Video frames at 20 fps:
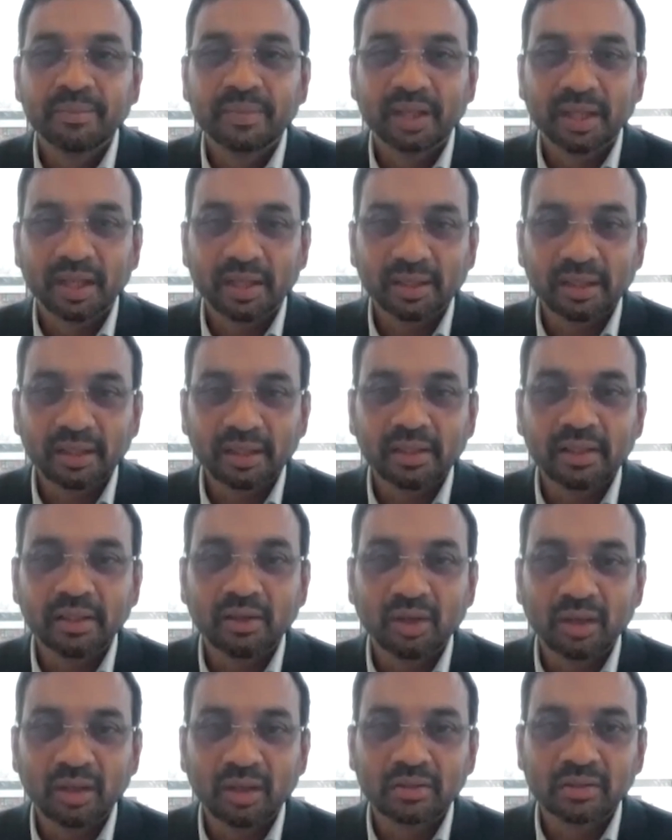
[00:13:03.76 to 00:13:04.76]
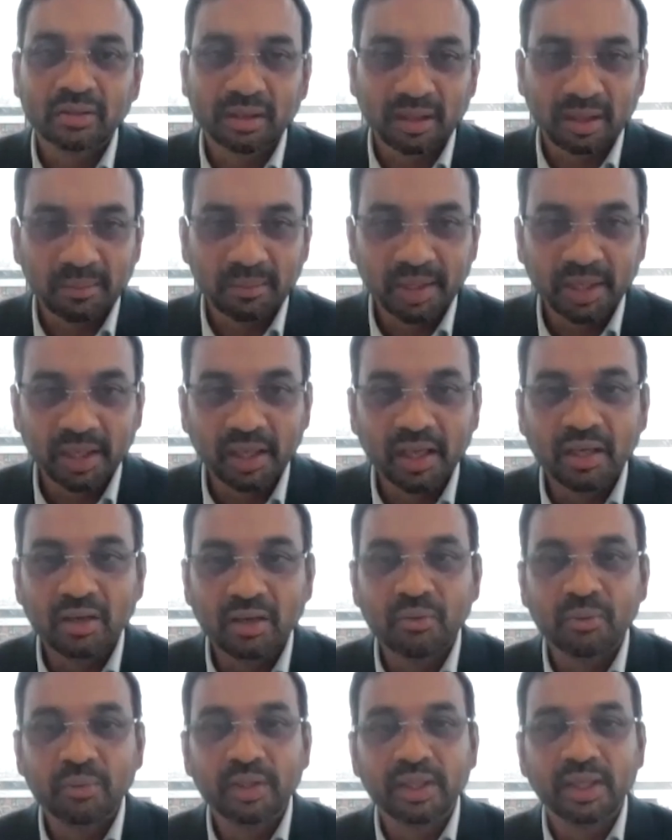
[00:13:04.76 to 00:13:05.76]
but I think the orders are coming
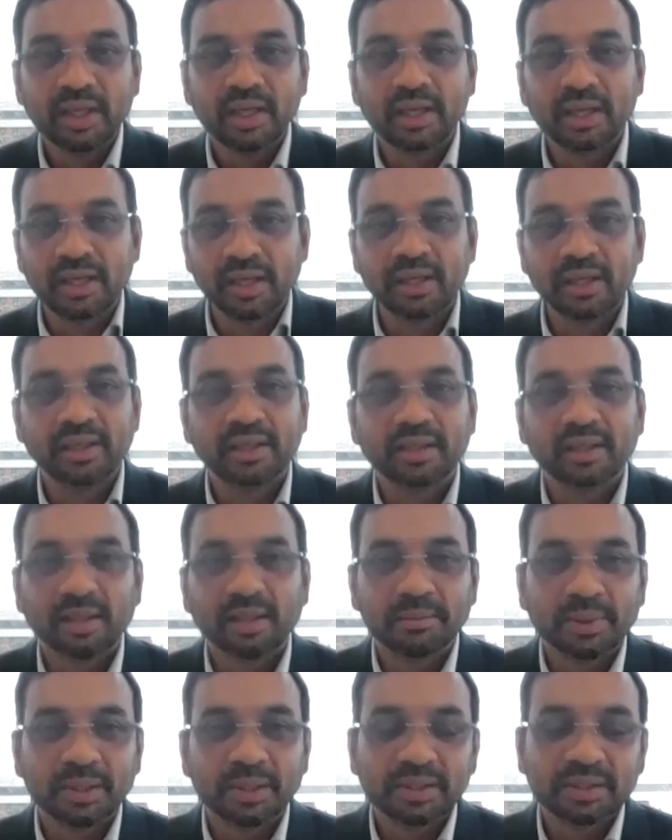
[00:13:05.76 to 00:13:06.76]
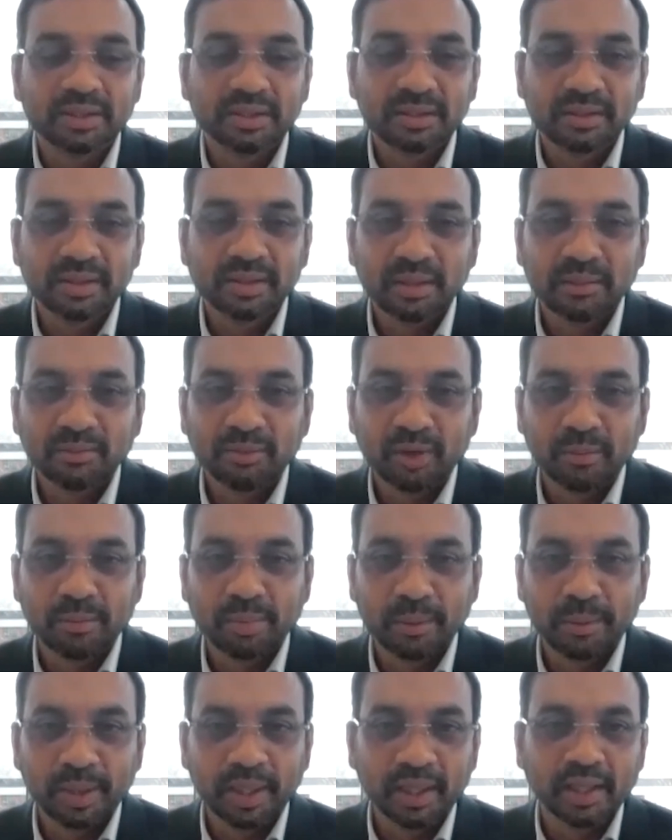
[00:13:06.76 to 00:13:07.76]
now with electric buses and for
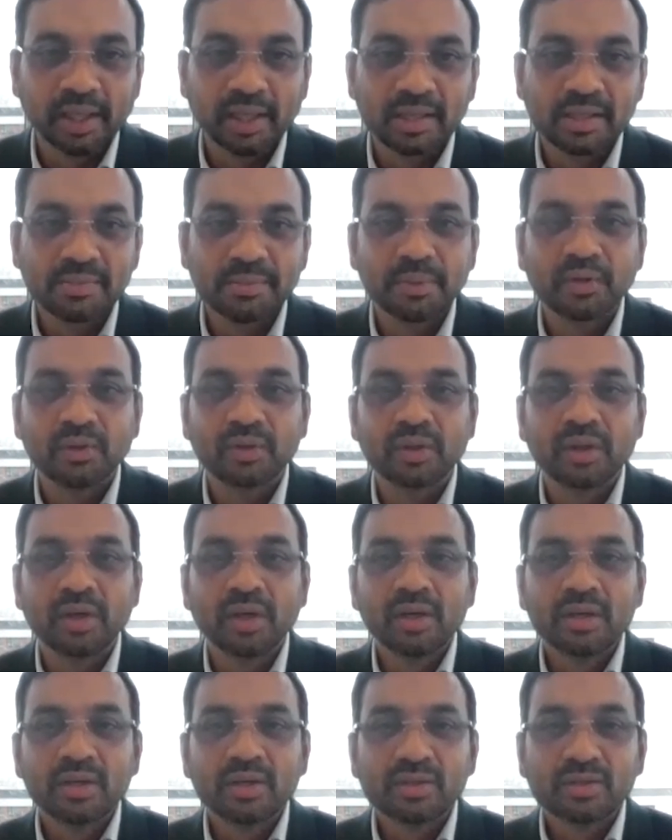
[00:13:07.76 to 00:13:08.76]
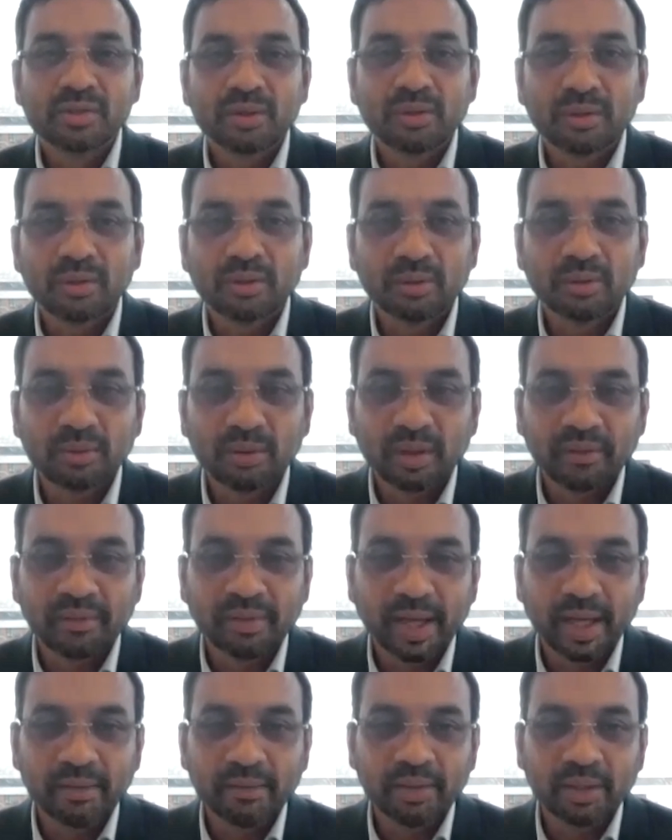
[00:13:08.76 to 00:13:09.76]
public transport. So to
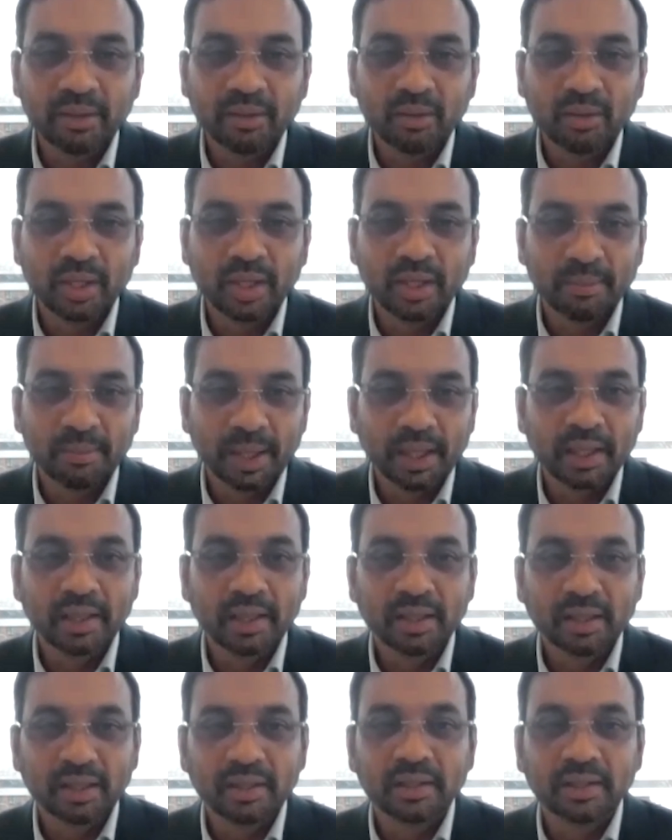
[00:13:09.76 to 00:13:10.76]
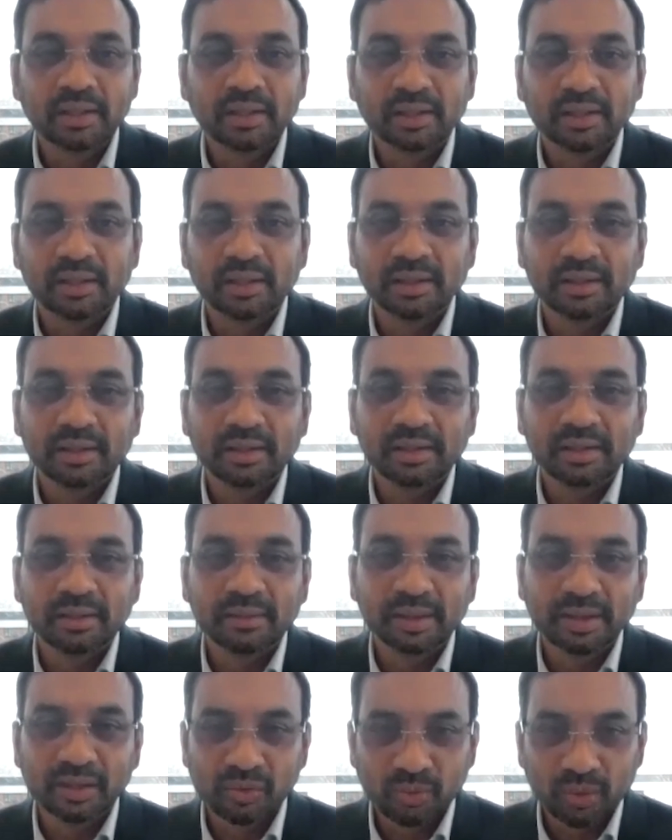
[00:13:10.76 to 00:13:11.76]
revive the UK market
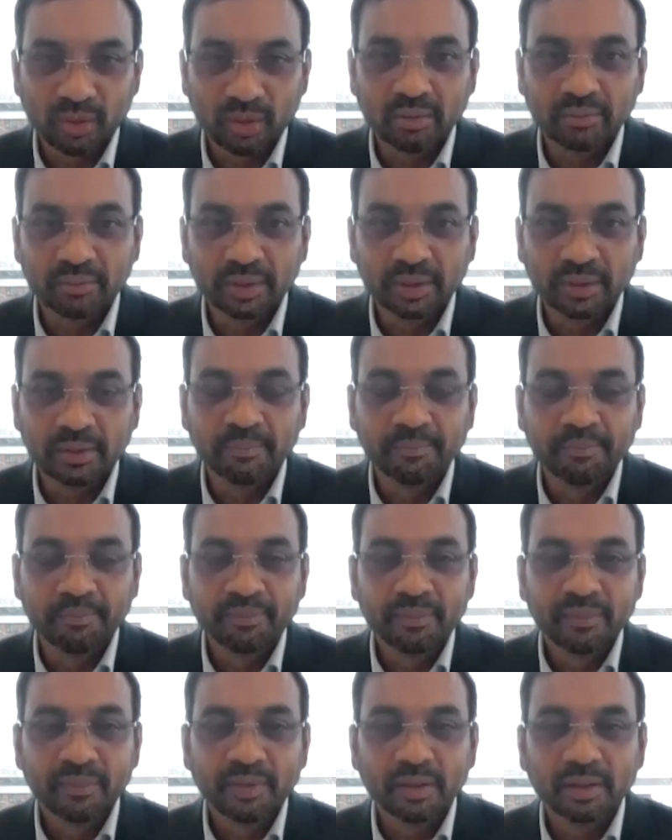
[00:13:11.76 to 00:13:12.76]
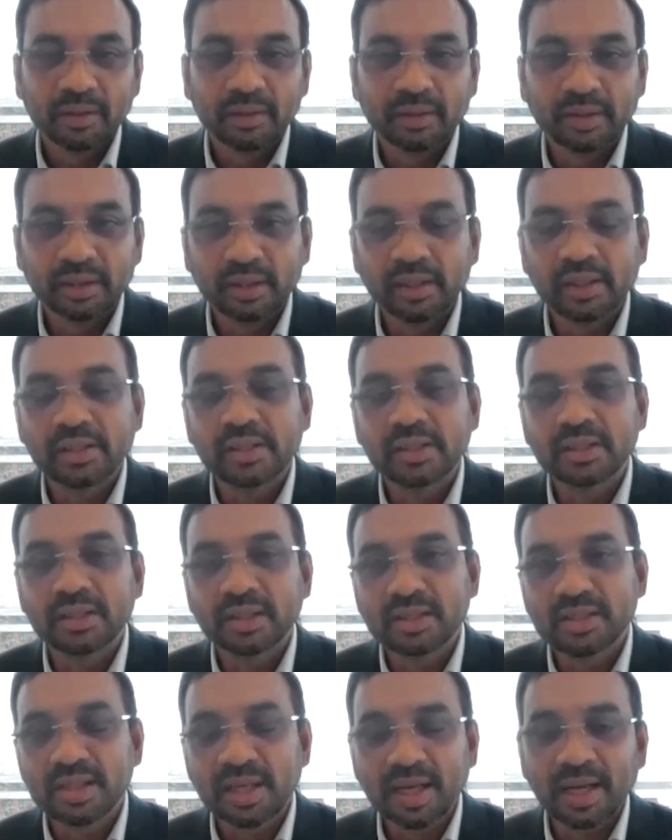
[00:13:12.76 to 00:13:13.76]
is one of the intention.
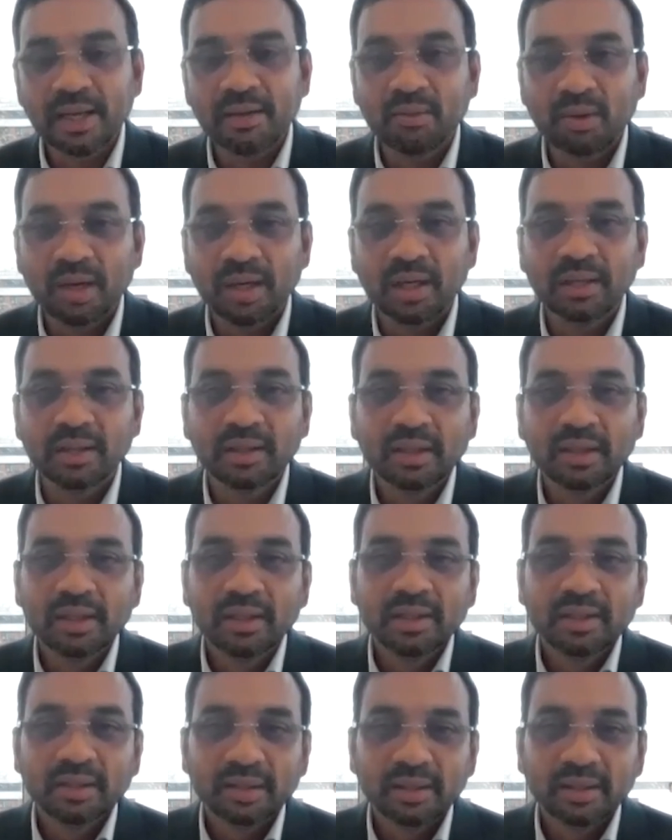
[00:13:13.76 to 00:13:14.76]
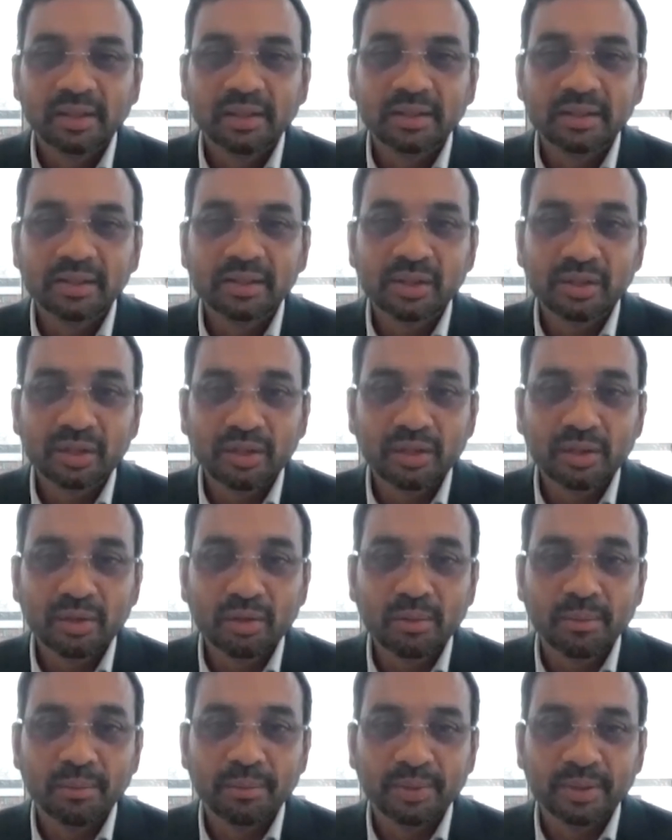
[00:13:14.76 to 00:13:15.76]
The second one is
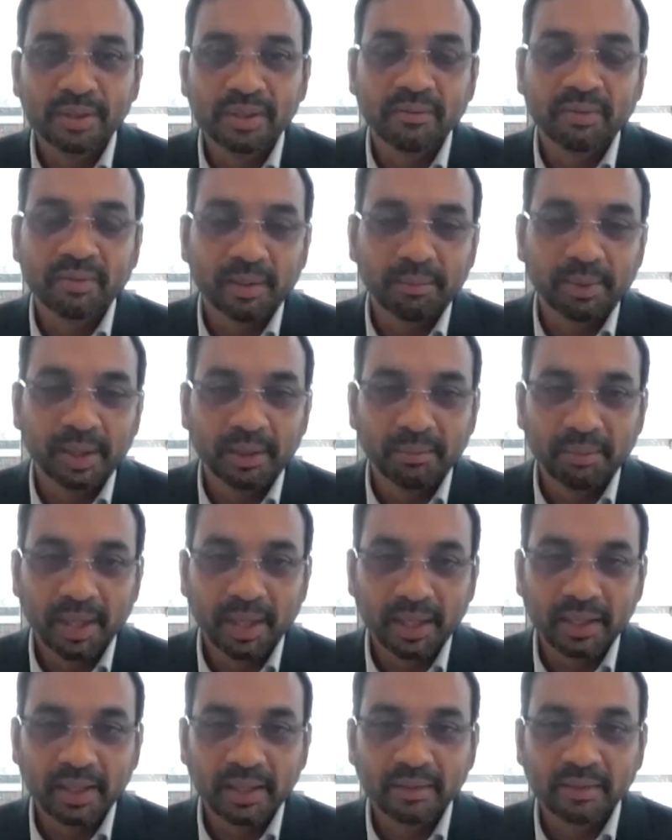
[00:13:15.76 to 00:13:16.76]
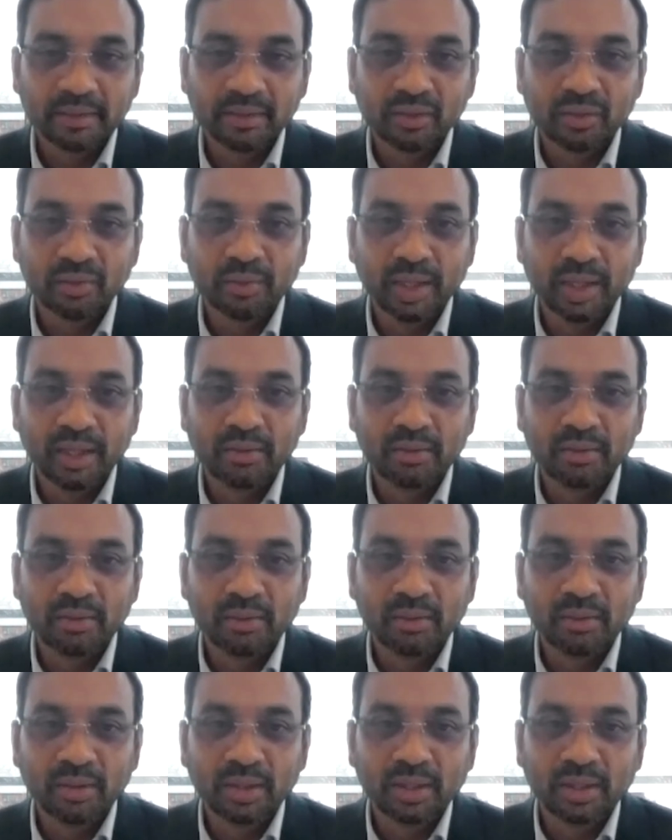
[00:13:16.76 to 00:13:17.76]
Europe is a very big market. So we'll have to
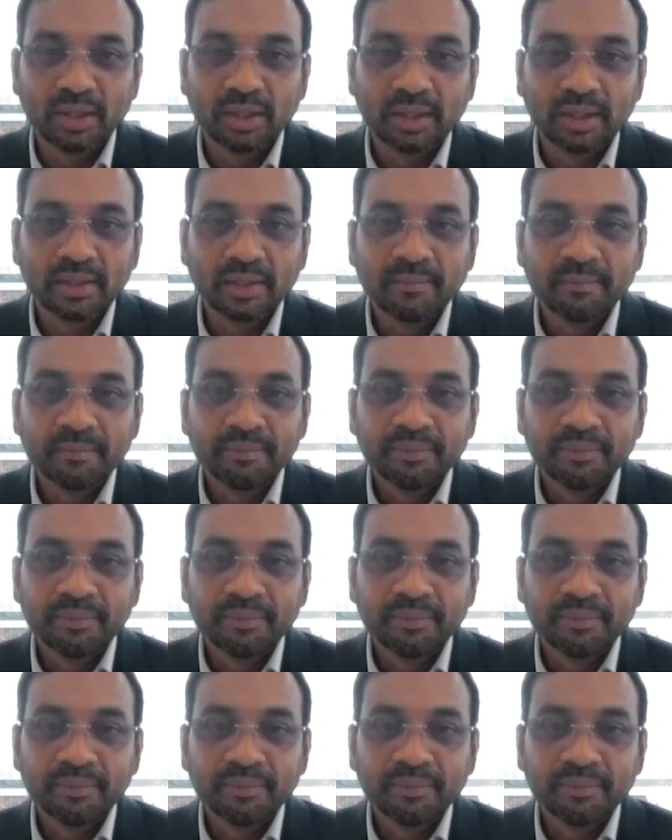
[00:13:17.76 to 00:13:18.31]
look at